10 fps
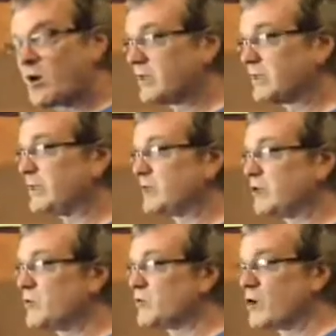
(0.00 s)
quality
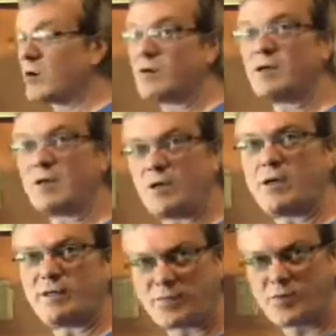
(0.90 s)
two-row
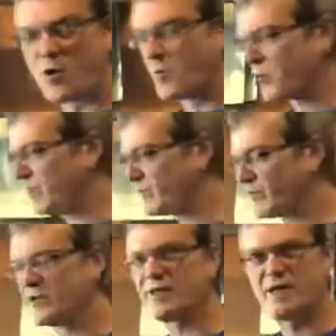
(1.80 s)
is appropriate
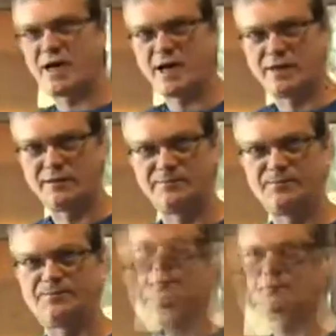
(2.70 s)
for the style.
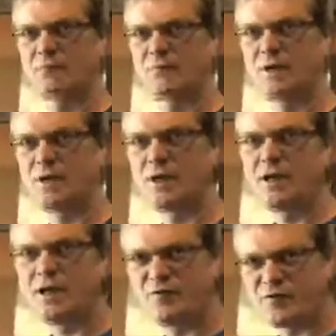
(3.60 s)

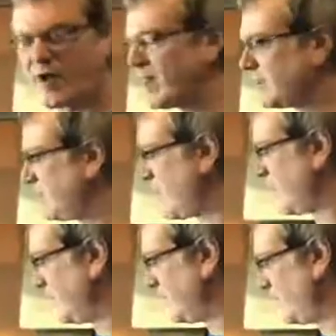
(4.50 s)
In fact, I'm
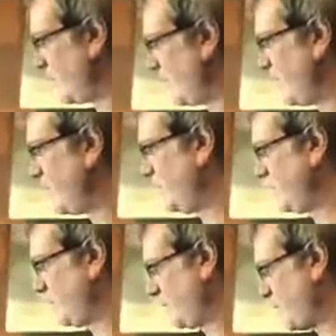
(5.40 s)
going to
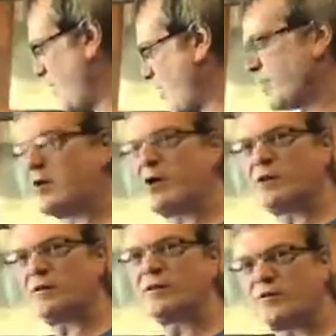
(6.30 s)
use prairie
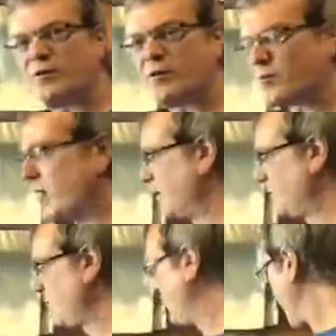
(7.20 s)
malt for the
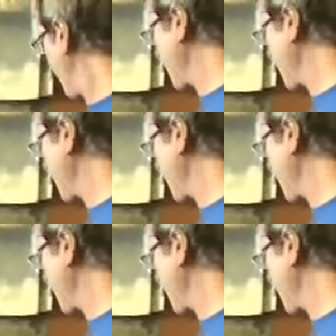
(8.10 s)
rest. We've got